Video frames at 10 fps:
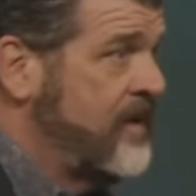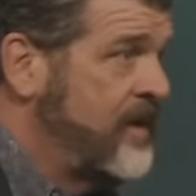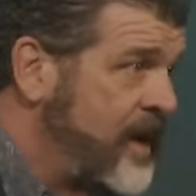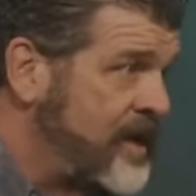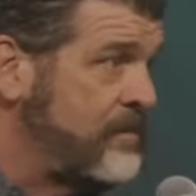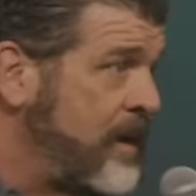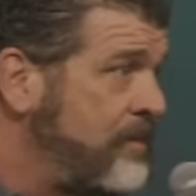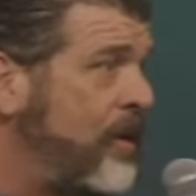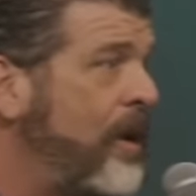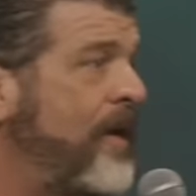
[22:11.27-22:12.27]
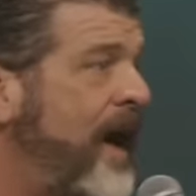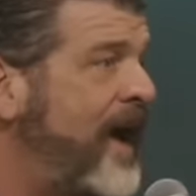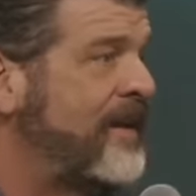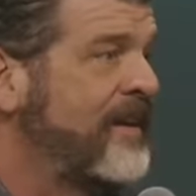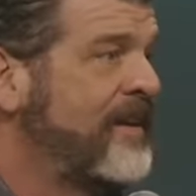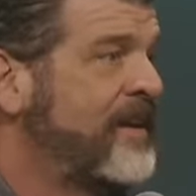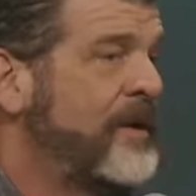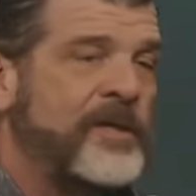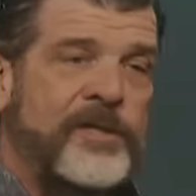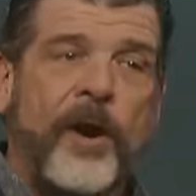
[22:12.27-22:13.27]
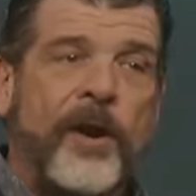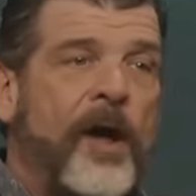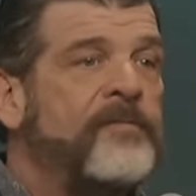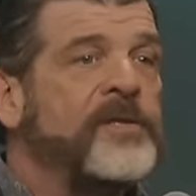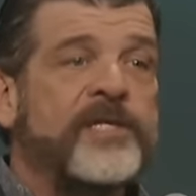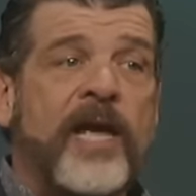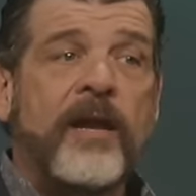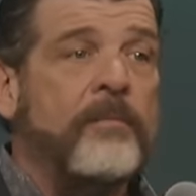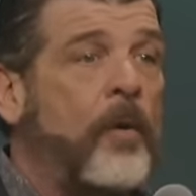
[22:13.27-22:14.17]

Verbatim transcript: You guys remember all that? Started off in Salem,